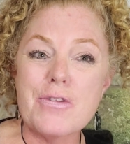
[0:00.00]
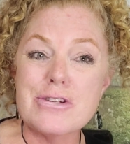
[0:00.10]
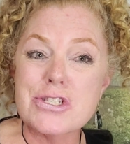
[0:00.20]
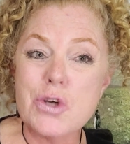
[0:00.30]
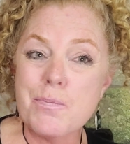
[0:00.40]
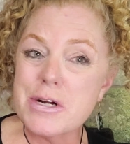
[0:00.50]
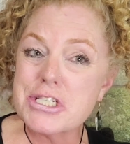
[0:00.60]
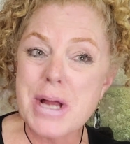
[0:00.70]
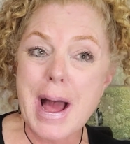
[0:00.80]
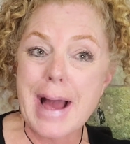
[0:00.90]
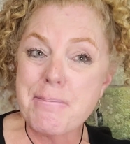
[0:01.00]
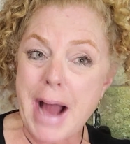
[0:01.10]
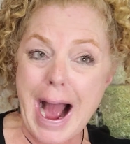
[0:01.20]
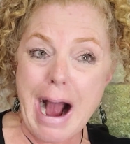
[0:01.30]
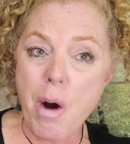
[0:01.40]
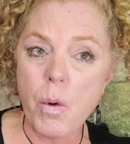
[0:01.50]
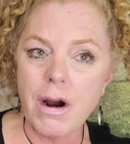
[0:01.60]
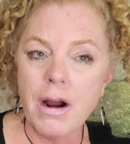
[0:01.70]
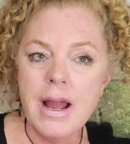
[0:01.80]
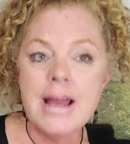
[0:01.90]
There's so much power